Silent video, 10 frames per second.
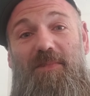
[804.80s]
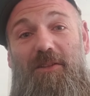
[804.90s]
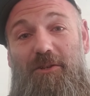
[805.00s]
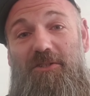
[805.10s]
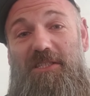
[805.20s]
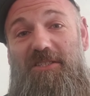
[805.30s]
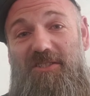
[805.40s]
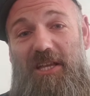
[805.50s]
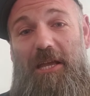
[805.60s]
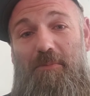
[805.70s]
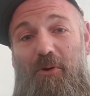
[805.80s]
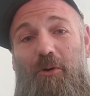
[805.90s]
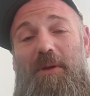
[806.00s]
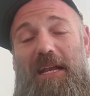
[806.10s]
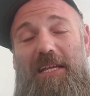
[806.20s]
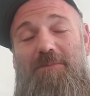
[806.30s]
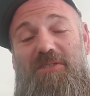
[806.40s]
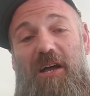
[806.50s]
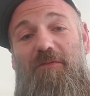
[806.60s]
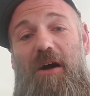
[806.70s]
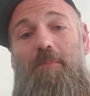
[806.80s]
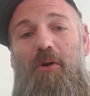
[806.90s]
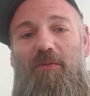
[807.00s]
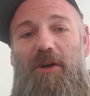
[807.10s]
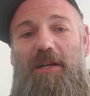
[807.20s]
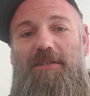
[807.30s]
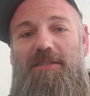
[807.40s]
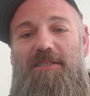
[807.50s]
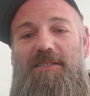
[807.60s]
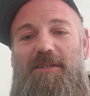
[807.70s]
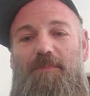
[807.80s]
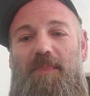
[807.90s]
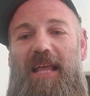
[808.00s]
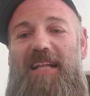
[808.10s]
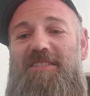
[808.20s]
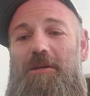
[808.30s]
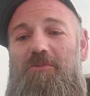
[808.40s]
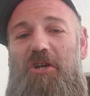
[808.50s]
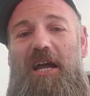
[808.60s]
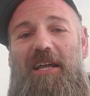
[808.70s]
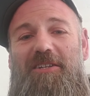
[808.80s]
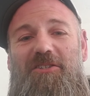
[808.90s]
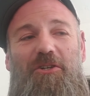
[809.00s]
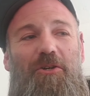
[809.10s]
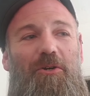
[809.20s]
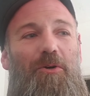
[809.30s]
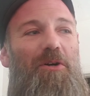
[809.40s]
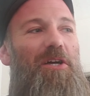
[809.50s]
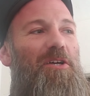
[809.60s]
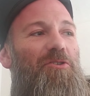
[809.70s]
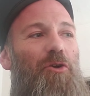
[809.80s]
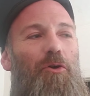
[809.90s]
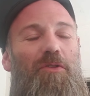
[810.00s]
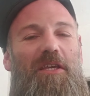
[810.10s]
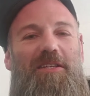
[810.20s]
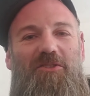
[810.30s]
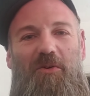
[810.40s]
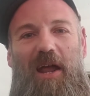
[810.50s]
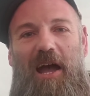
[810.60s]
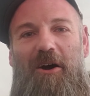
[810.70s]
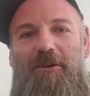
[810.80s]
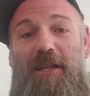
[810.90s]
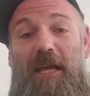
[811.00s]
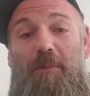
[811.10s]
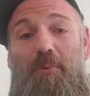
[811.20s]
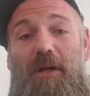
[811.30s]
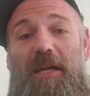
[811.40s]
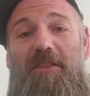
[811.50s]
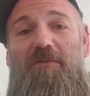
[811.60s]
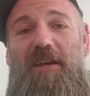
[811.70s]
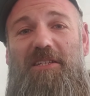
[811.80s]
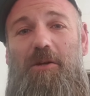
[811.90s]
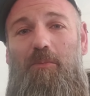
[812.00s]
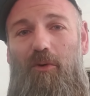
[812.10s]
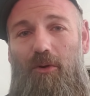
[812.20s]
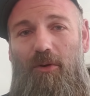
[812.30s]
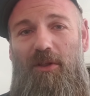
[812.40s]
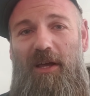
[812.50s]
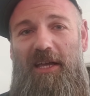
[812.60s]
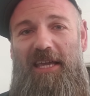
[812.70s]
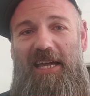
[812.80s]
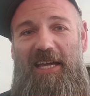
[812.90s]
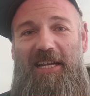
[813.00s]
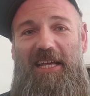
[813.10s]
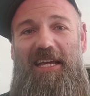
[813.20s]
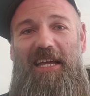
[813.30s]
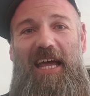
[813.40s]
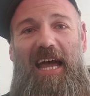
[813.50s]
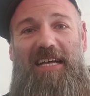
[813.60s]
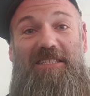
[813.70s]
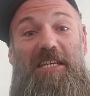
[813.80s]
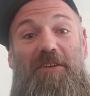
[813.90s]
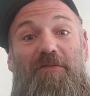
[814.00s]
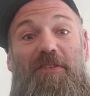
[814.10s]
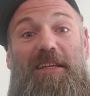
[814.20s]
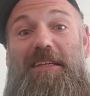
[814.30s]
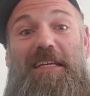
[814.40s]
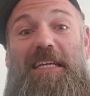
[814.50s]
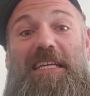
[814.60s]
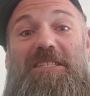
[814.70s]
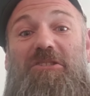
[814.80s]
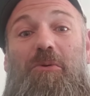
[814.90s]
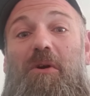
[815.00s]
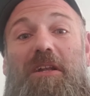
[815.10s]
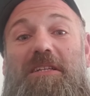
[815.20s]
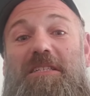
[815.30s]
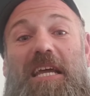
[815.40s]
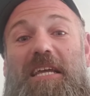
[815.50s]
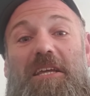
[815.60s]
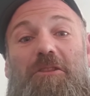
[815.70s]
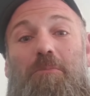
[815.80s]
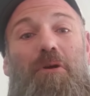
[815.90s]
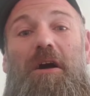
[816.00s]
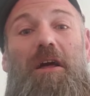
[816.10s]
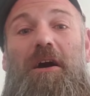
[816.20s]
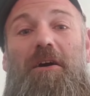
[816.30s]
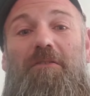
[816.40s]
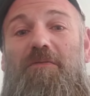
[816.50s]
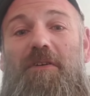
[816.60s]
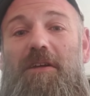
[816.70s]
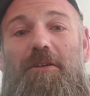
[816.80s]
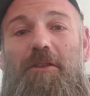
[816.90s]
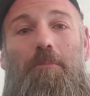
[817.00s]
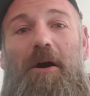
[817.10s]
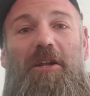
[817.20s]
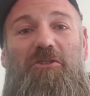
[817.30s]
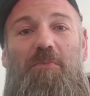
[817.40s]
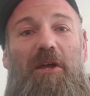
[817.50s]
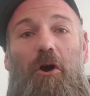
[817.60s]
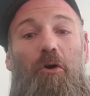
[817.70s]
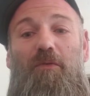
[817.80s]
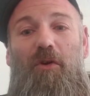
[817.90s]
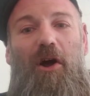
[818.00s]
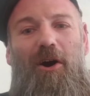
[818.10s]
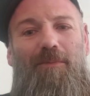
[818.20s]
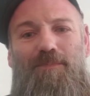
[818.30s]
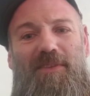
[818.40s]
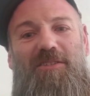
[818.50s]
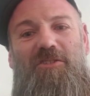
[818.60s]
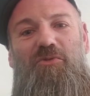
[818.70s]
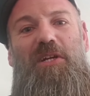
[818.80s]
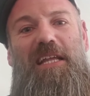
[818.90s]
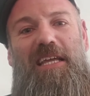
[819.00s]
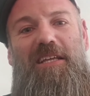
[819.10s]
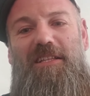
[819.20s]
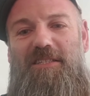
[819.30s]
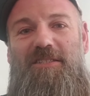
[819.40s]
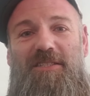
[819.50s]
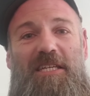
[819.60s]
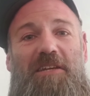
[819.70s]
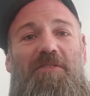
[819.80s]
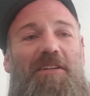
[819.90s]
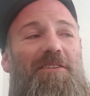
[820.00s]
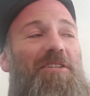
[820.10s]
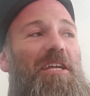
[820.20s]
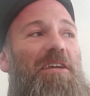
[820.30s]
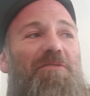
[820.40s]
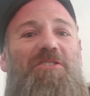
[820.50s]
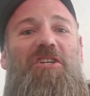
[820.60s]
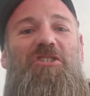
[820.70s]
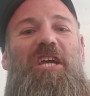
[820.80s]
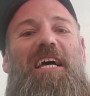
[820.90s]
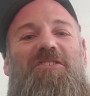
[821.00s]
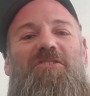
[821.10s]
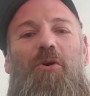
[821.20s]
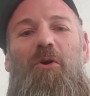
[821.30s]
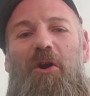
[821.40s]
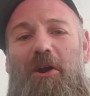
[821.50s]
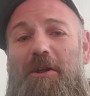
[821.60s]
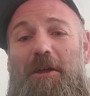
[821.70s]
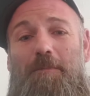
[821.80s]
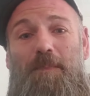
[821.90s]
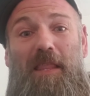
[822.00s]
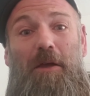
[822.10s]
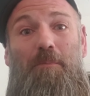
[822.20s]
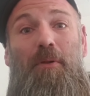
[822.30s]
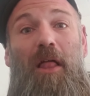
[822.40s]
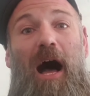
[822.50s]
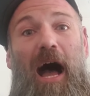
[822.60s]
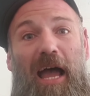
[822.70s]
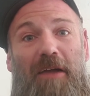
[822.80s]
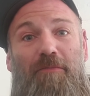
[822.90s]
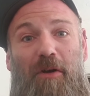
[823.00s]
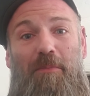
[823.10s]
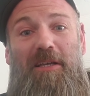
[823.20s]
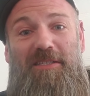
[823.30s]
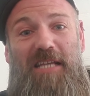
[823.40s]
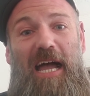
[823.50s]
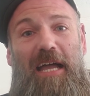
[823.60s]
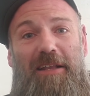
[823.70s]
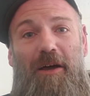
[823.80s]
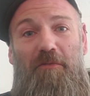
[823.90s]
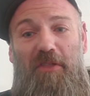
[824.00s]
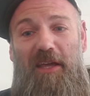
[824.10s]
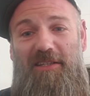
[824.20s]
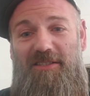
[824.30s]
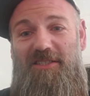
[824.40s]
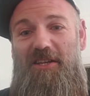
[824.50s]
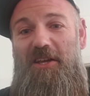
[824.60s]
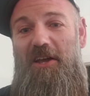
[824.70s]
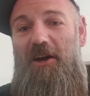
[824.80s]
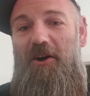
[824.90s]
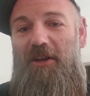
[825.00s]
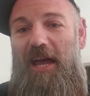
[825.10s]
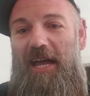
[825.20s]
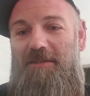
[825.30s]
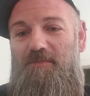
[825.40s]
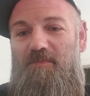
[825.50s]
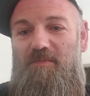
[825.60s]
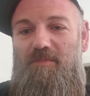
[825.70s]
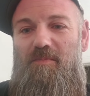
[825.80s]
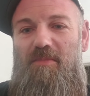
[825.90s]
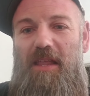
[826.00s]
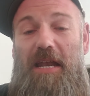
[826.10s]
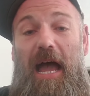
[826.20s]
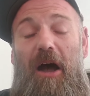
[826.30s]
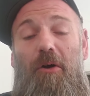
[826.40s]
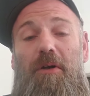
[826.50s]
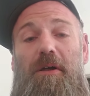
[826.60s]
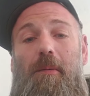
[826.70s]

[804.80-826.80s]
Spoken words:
losing sleep or beating himself up over it. That's him trying to turn things around and play the victim role again, as if he's the one taking the brunt of the punishment overall. This is ridiculous to even suggest or imply from his side of things. Okay? Now,